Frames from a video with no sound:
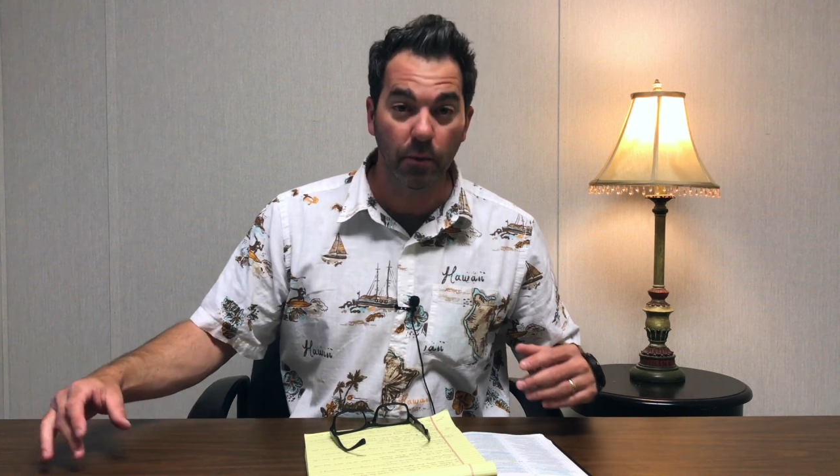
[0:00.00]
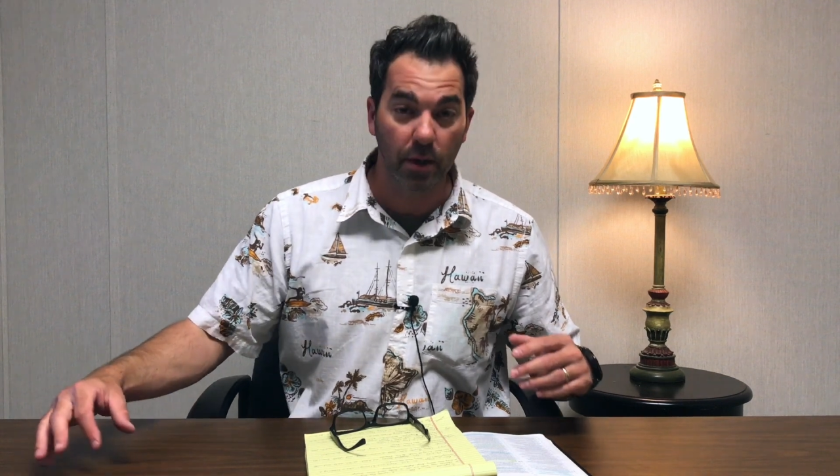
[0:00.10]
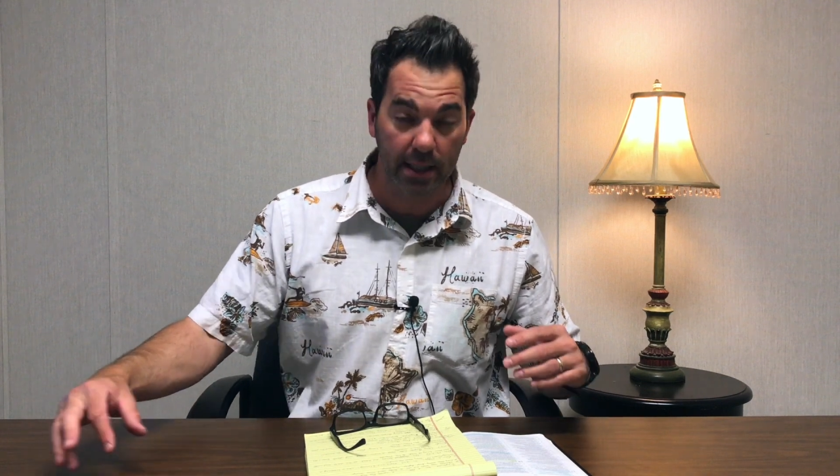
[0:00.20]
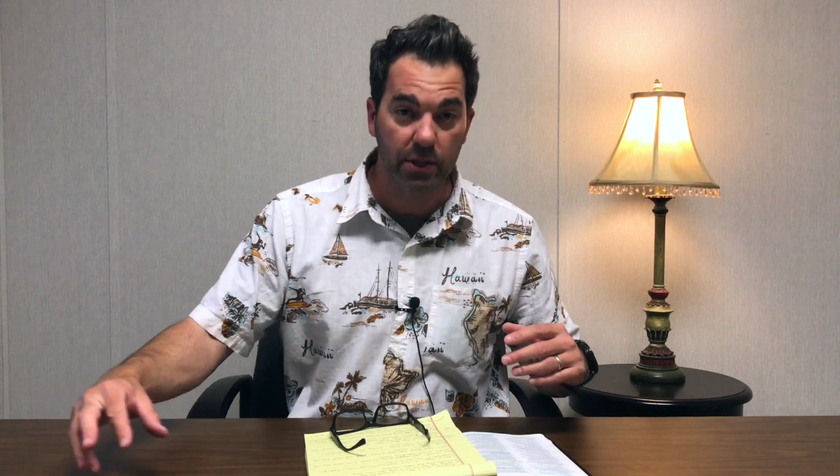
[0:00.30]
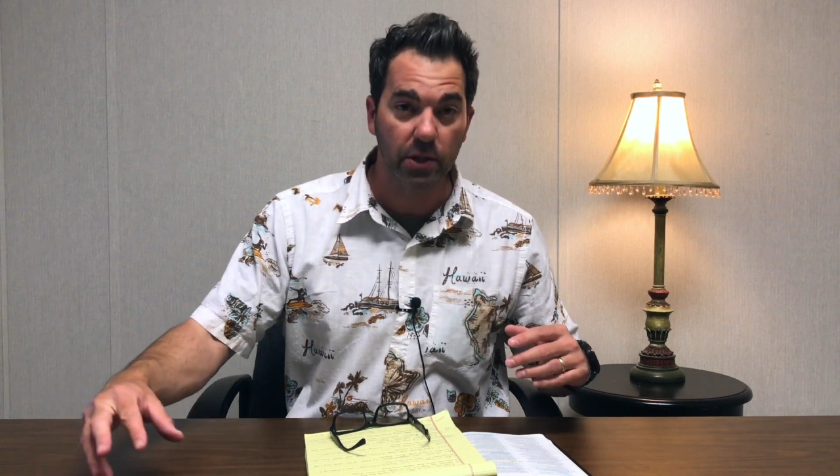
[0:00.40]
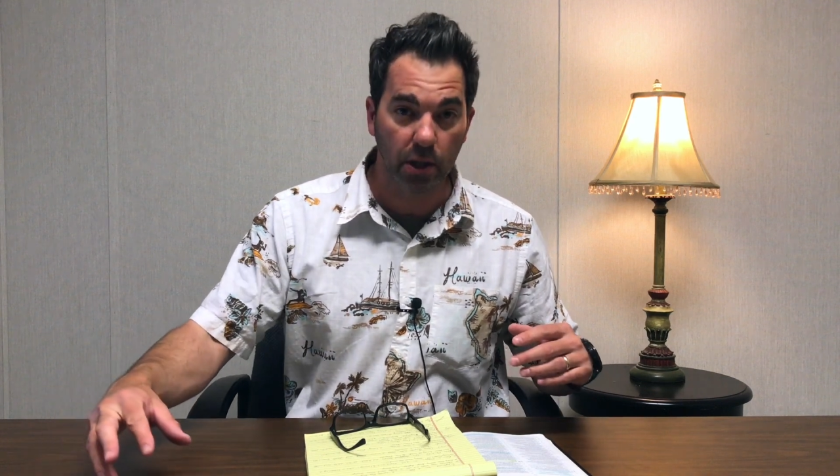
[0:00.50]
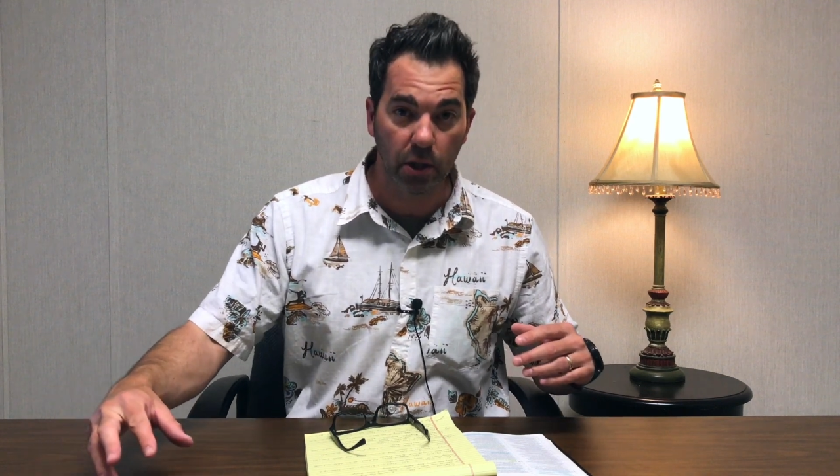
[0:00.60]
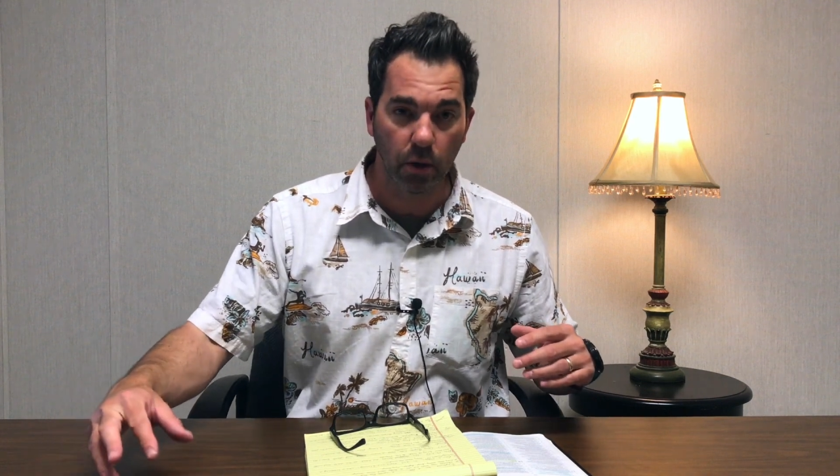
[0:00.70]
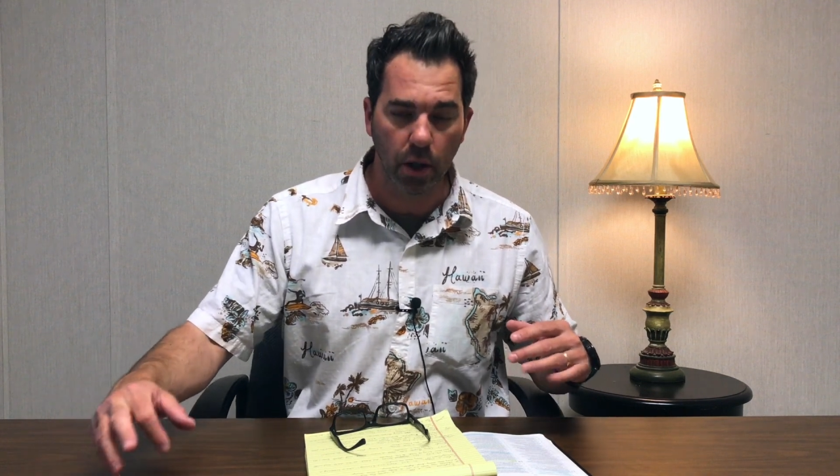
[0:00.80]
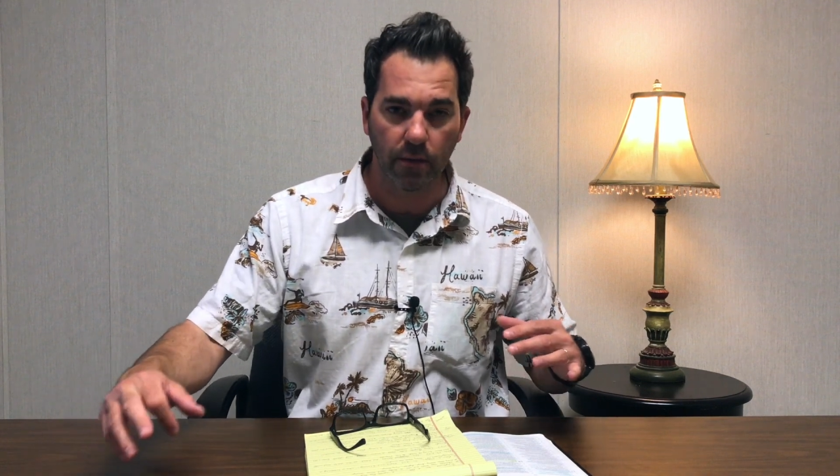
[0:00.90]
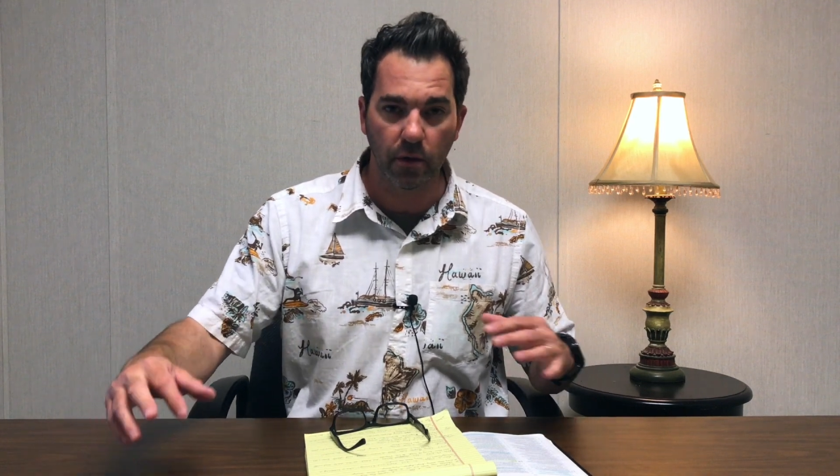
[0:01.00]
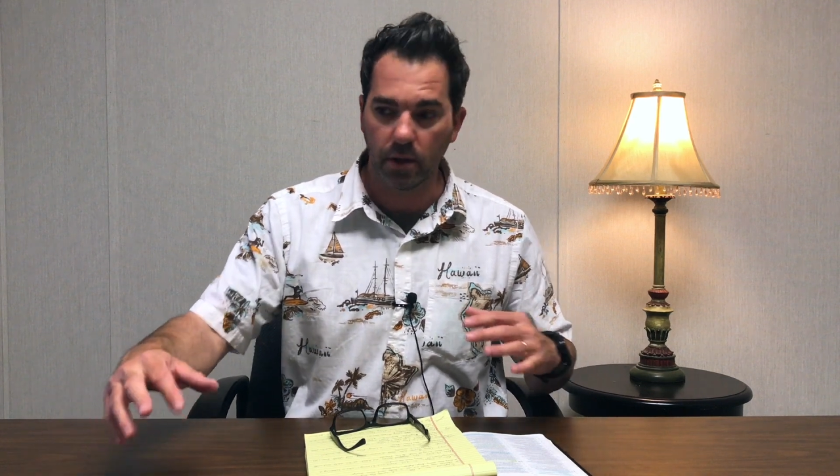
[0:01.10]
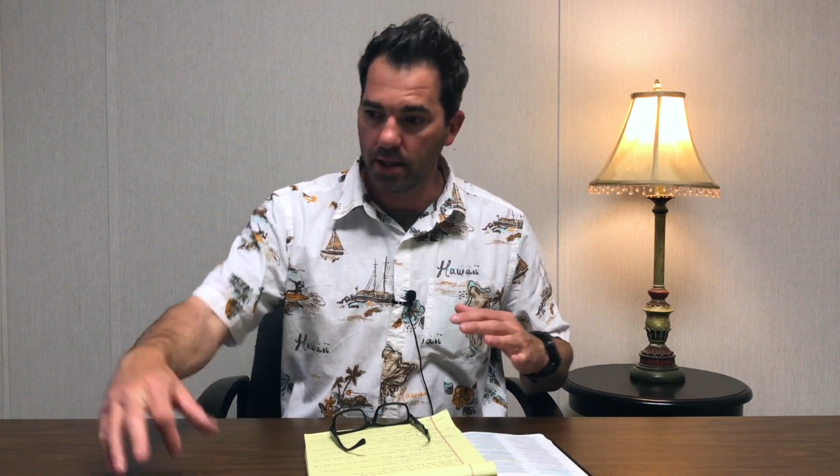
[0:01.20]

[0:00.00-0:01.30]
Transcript: really slow over